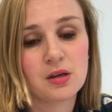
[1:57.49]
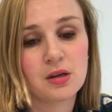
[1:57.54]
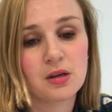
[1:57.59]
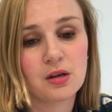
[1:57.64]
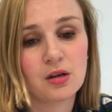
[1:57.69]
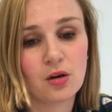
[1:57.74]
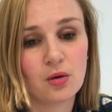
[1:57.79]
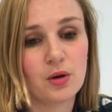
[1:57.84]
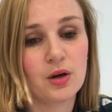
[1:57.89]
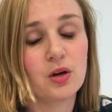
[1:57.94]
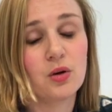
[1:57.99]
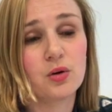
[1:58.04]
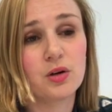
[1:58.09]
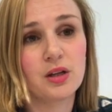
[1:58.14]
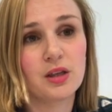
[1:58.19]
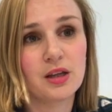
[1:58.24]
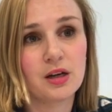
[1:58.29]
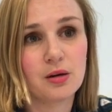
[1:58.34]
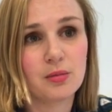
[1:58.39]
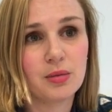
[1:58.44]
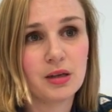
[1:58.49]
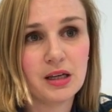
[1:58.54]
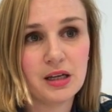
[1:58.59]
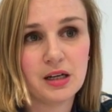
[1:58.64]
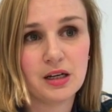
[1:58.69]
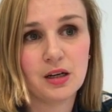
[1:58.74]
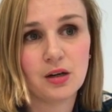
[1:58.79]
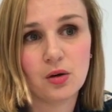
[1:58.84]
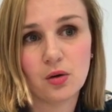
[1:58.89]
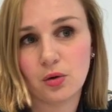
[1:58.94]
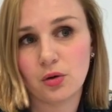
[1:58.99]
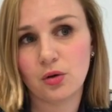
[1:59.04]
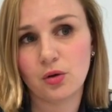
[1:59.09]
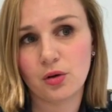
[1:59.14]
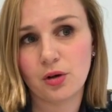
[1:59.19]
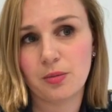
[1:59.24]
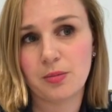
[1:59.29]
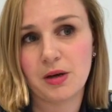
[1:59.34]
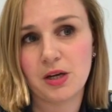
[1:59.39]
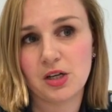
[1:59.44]
going on, and that I'm leading on
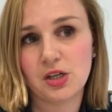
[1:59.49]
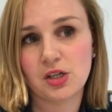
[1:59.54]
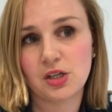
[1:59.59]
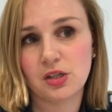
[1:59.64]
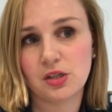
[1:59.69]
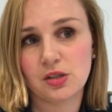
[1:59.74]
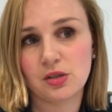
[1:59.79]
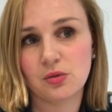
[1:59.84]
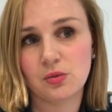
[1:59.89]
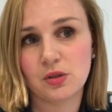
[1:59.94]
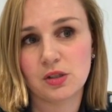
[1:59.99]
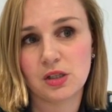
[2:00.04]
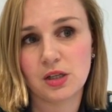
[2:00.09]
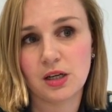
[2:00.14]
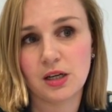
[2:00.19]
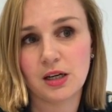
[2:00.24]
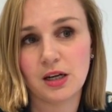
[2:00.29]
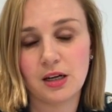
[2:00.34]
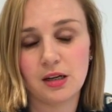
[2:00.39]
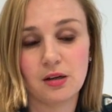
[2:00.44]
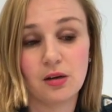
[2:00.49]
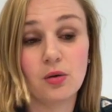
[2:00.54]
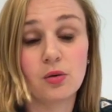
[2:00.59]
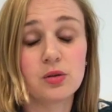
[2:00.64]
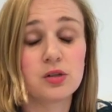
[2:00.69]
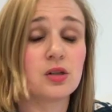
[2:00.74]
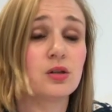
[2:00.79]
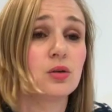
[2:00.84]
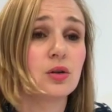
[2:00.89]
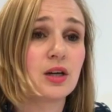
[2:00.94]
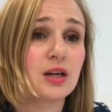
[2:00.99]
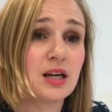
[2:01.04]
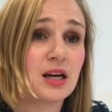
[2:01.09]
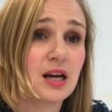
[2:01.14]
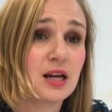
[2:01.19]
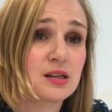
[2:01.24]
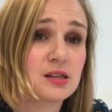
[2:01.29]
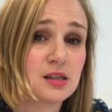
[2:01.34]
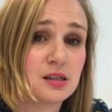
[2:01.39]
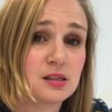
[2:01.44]
occupation and suicide, and also looking at
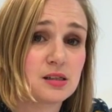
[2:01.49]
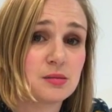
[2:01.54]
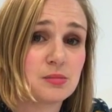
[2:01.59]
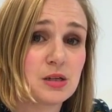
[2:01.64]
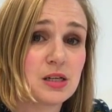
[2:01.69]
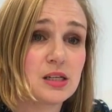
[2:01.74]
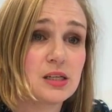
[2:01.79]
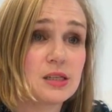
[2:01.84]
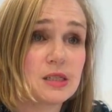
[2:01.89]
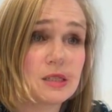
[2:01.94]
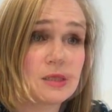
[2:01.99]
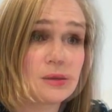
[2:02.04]
access to means.